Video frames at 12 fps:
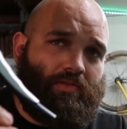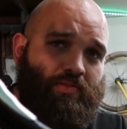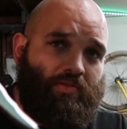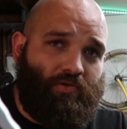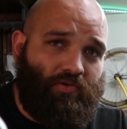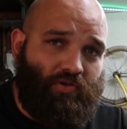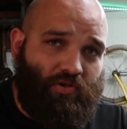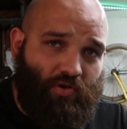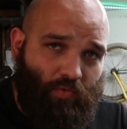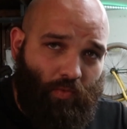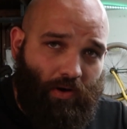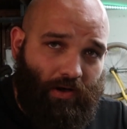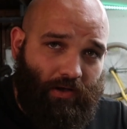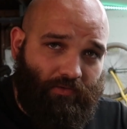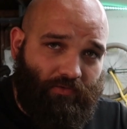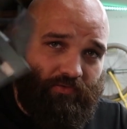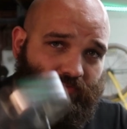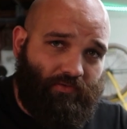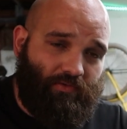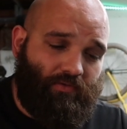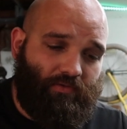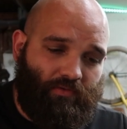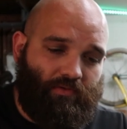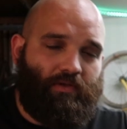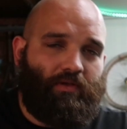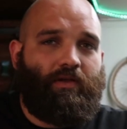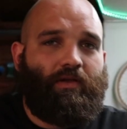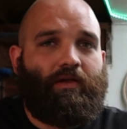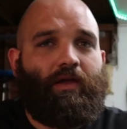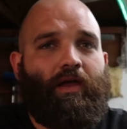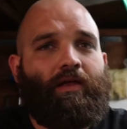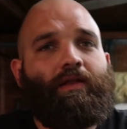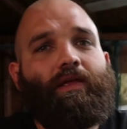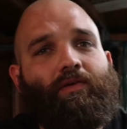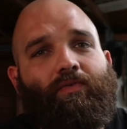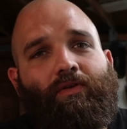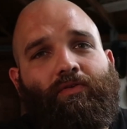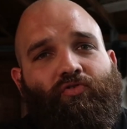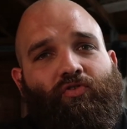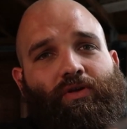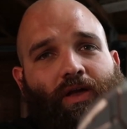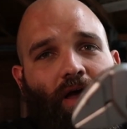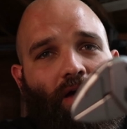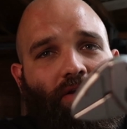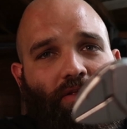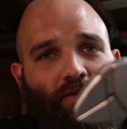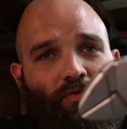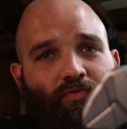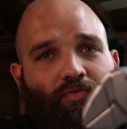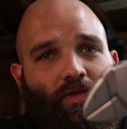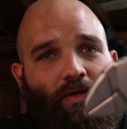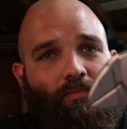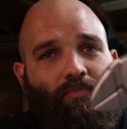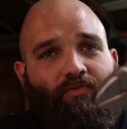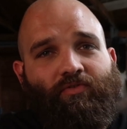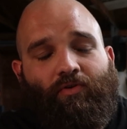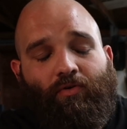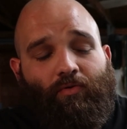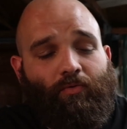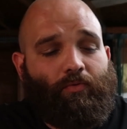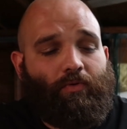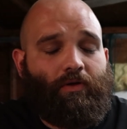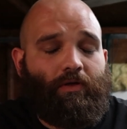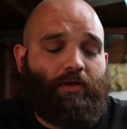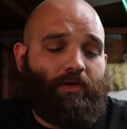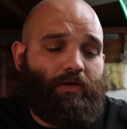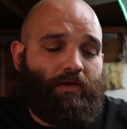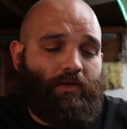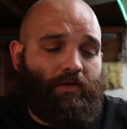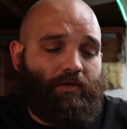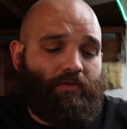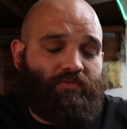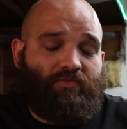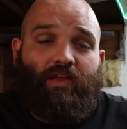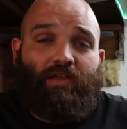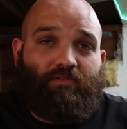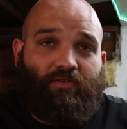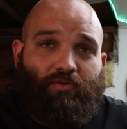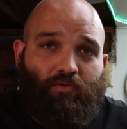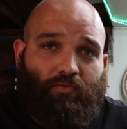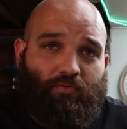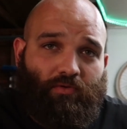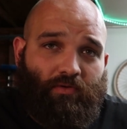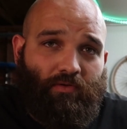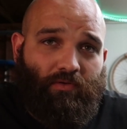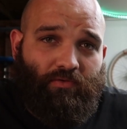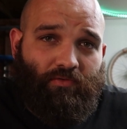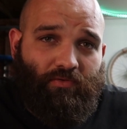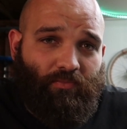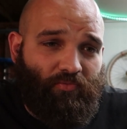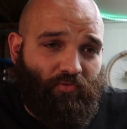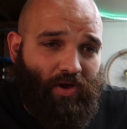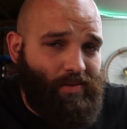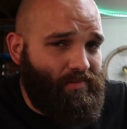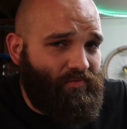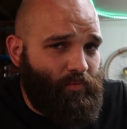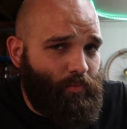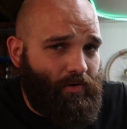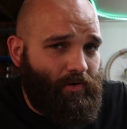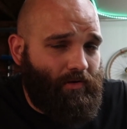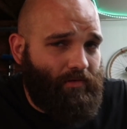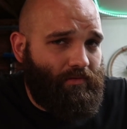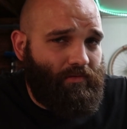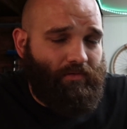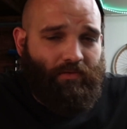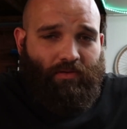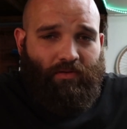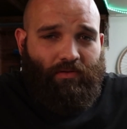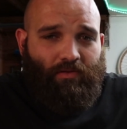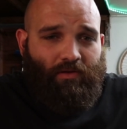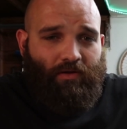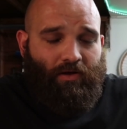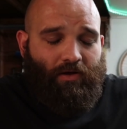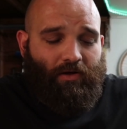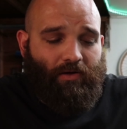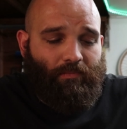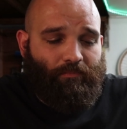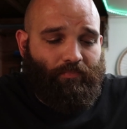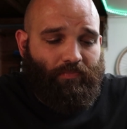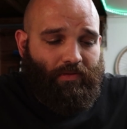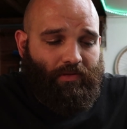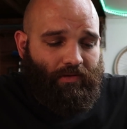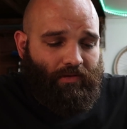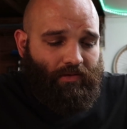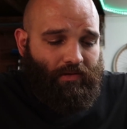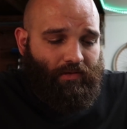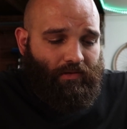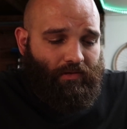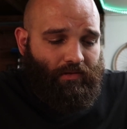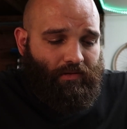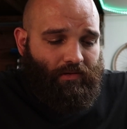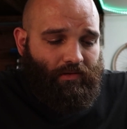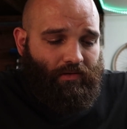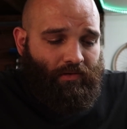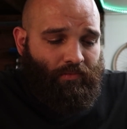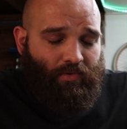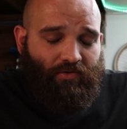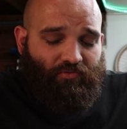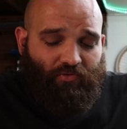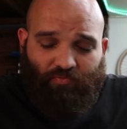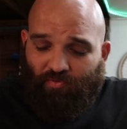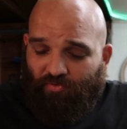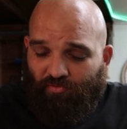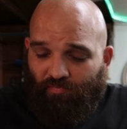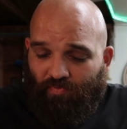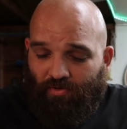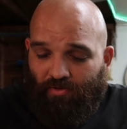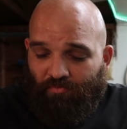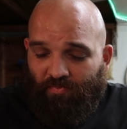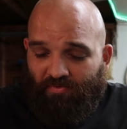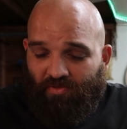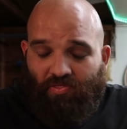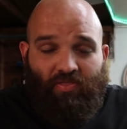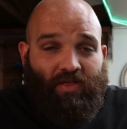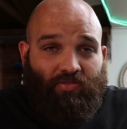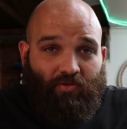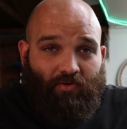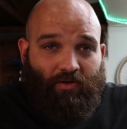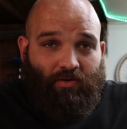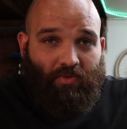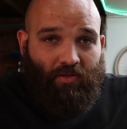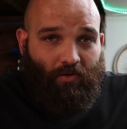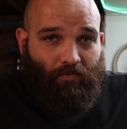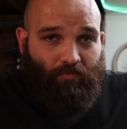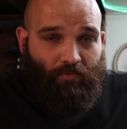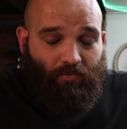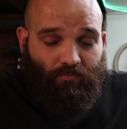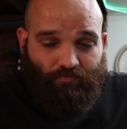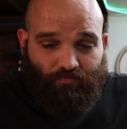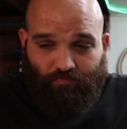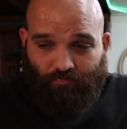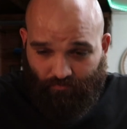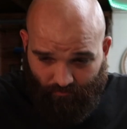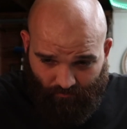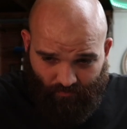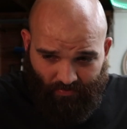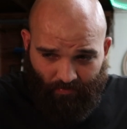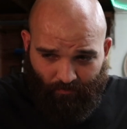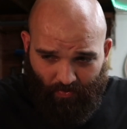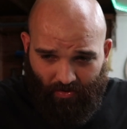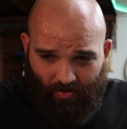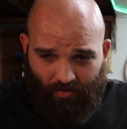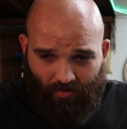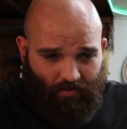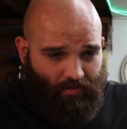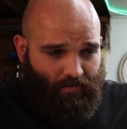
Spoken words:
their nuance, and even show you how to use them. So stay tuned, subscribe if you want, and watch those future videos because I think they're going to be helpful. But